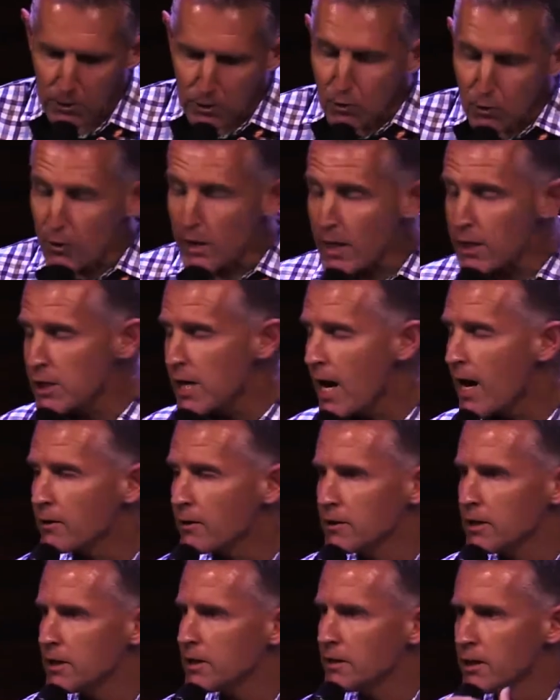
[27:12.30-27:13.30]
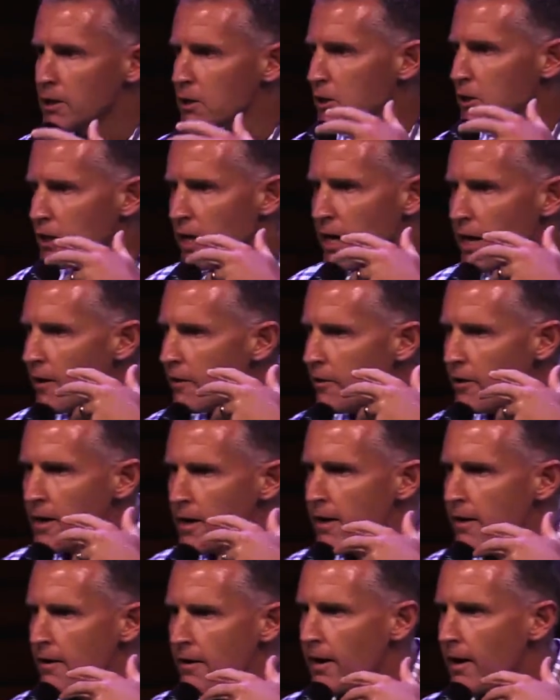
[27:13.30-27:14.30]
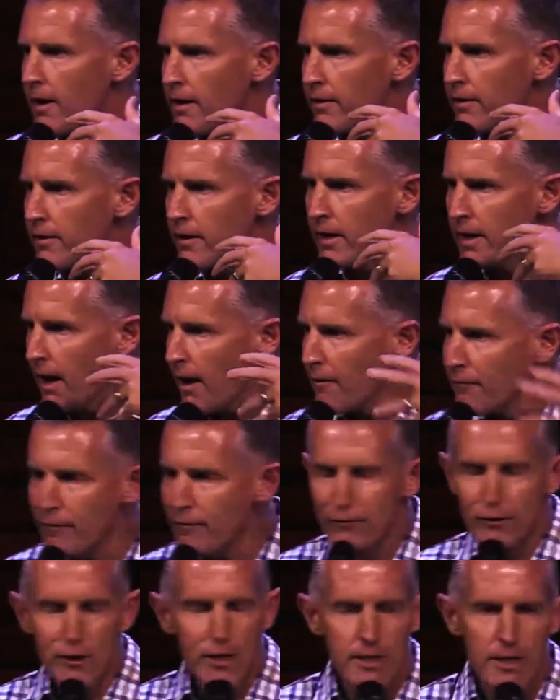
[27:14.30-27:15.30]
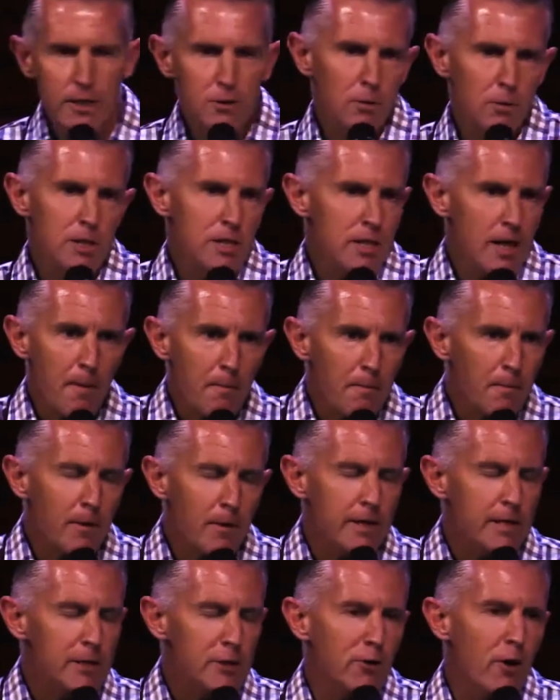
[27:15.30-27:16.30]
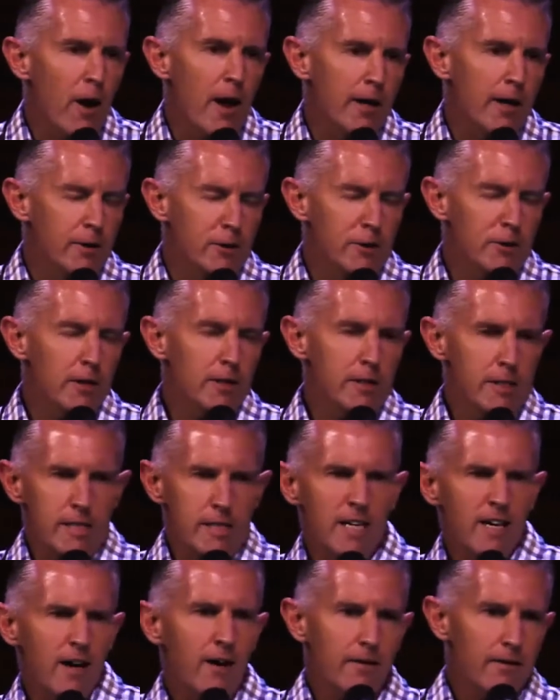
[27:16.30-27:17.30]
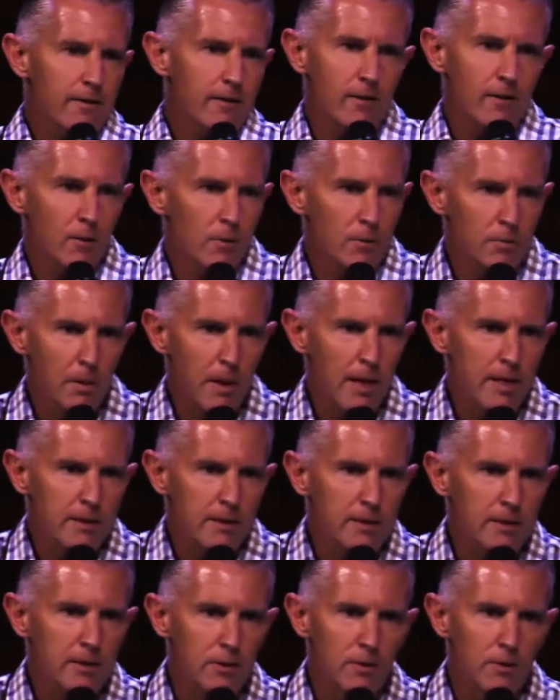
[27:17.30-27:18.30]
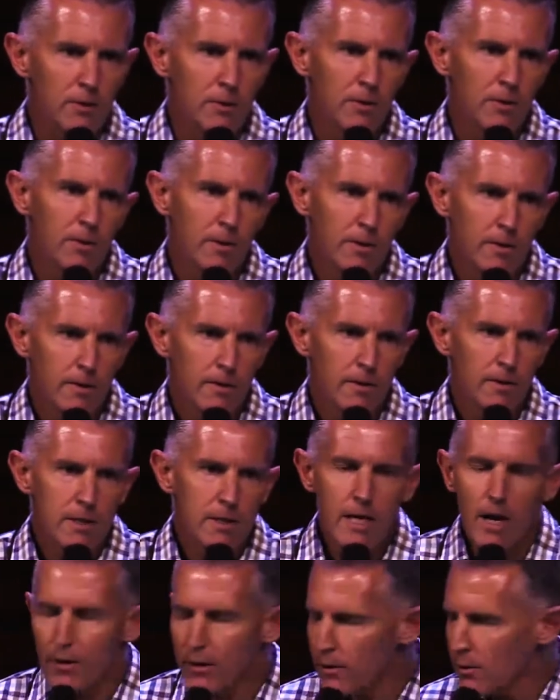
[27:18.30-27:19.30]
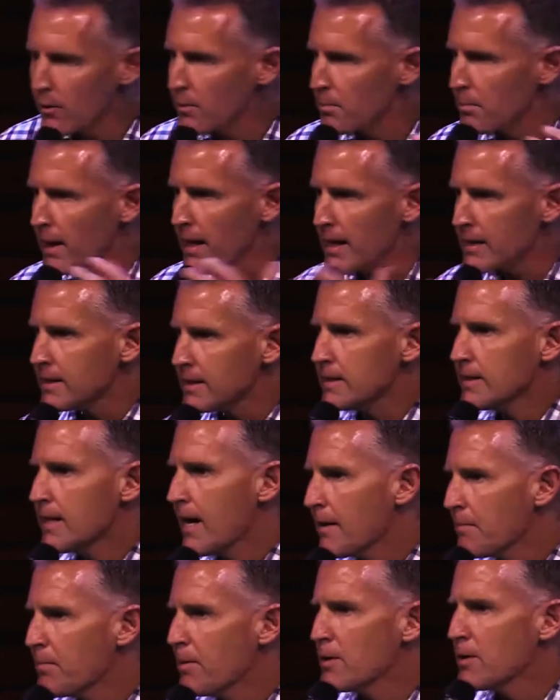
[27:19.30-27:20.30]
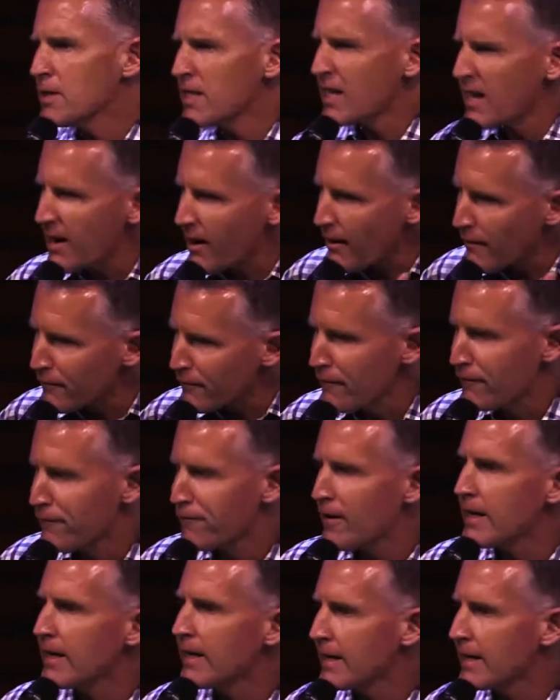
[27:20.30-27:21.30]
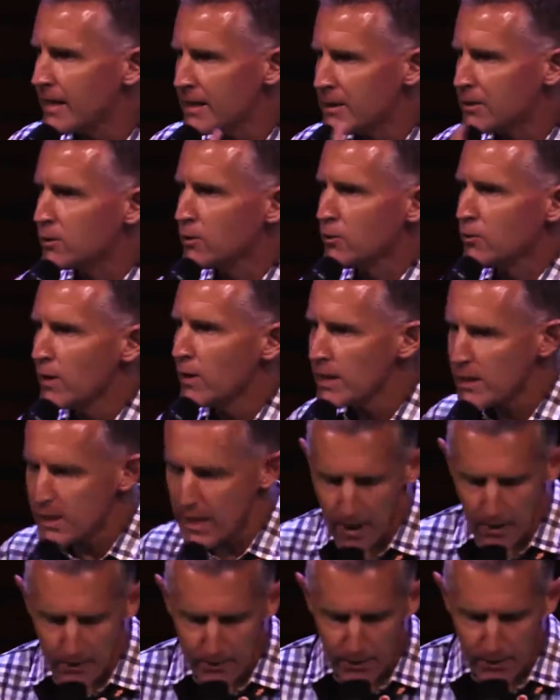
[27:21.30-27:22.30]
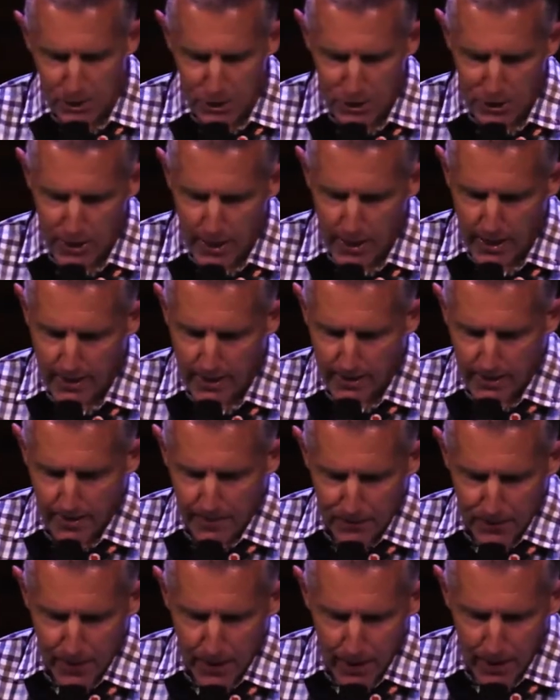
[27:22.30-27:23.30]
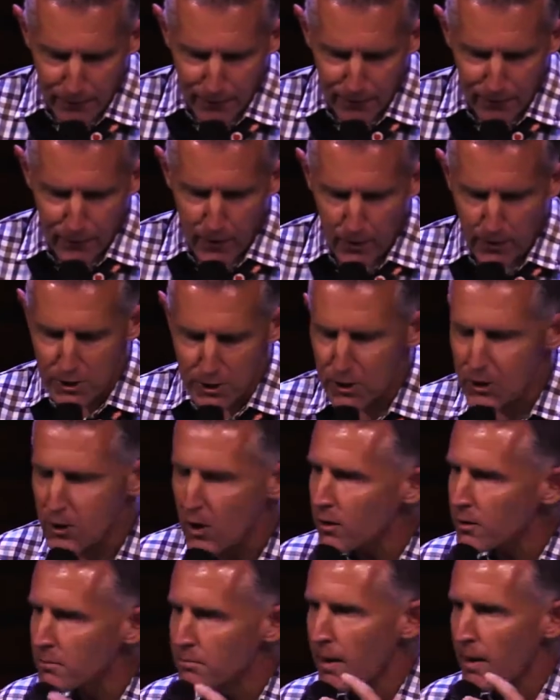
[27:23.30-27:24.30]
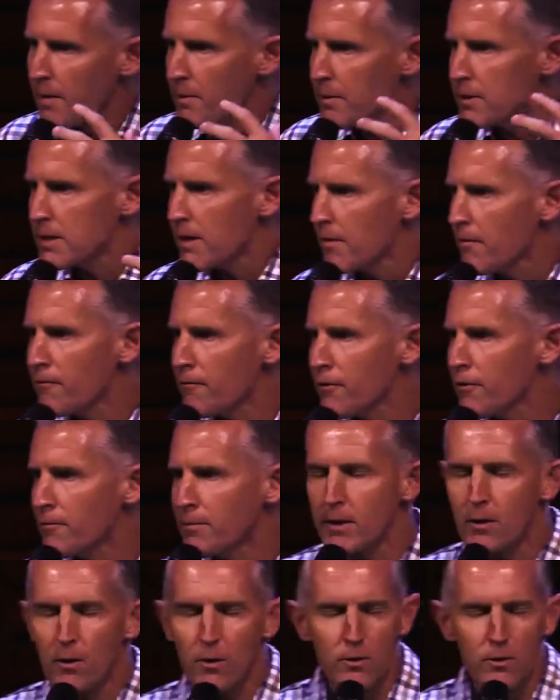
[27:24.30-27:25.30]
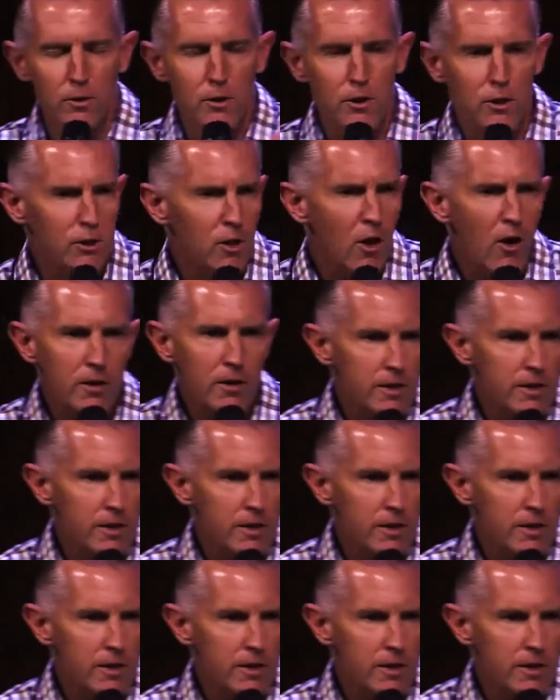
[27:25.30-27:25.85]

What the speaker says: to reach out. Just share the love of Jesus with somebody strange and see how the Lord blesses you. See how the Lord blesses that person and how fulfilling it is to reach out and share the love of God. Start, maybe some of you have been called to start